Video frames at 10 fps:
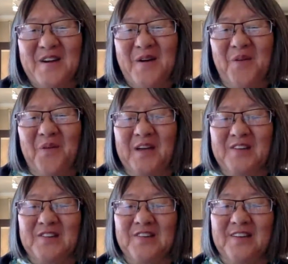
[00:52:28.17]

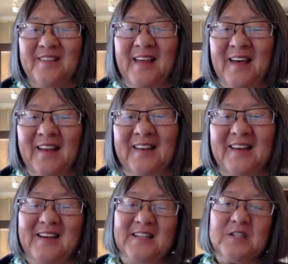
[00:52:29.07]
which then
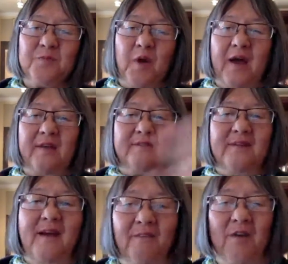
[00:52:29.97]
it spread
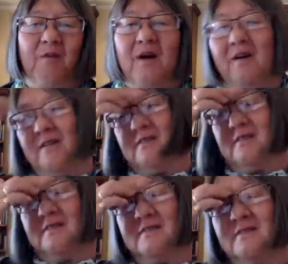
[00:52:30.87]
everywhere
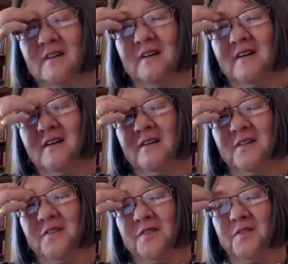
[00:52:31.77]

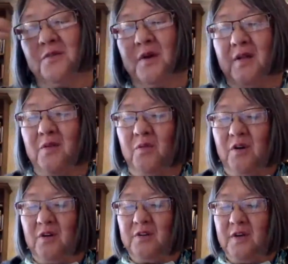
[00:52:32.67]
throughout the
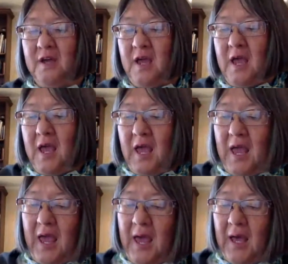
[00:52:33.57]
world.
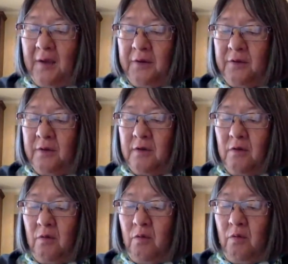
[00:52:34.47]
And
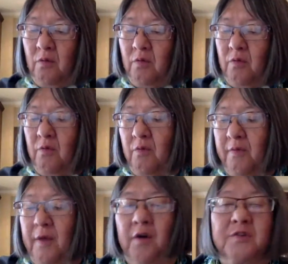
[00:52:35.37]

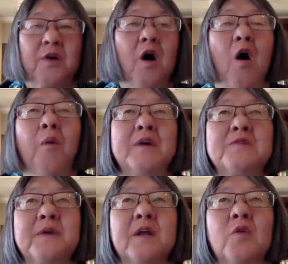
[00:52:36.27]
there's always
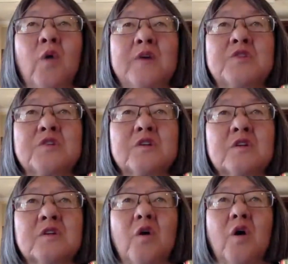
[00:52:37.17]
been a
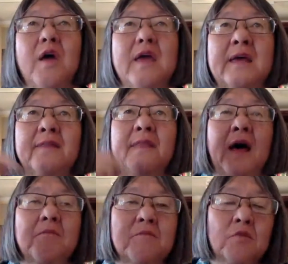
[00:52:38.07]
question in
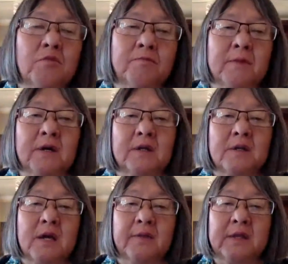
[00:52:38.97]
that
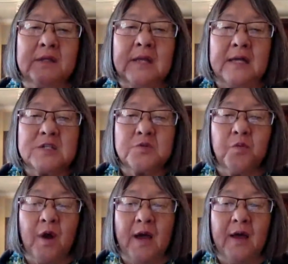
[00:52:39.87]
movement and in that
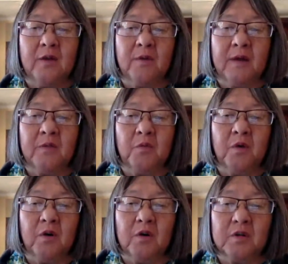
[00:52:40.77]
spread around the
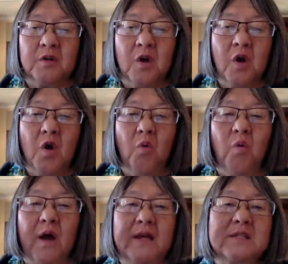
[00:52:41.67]
world,
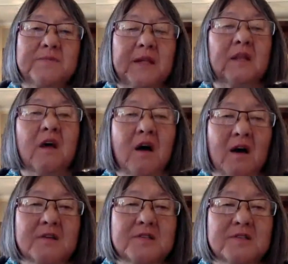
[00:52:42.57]
what has been
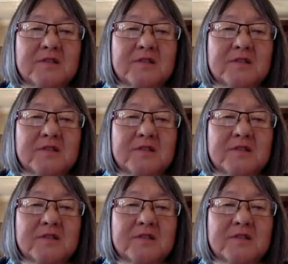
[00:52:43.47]
lost?